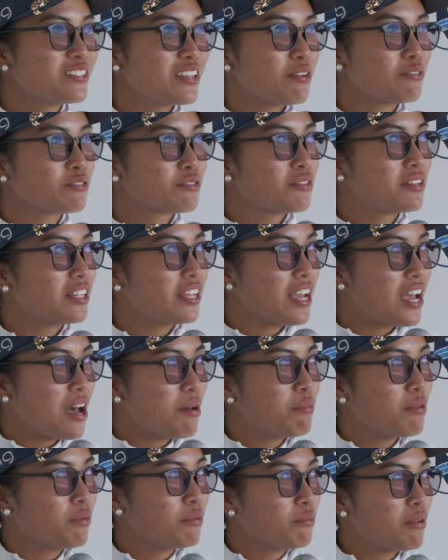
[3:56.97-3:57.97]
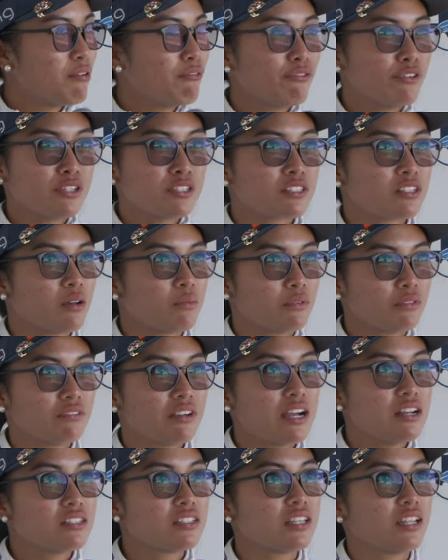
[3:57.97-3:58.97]
So I was really happy with my first couple
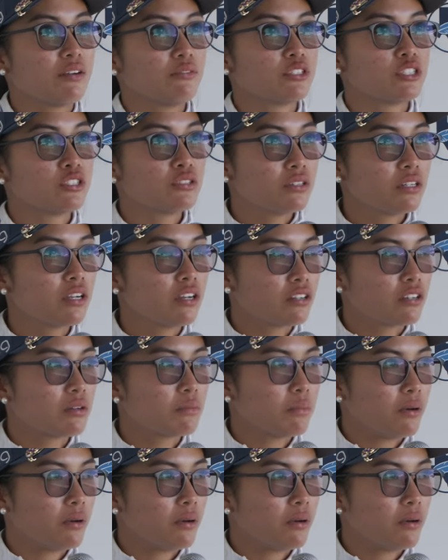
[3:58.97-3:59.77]
rounds that I was shooting under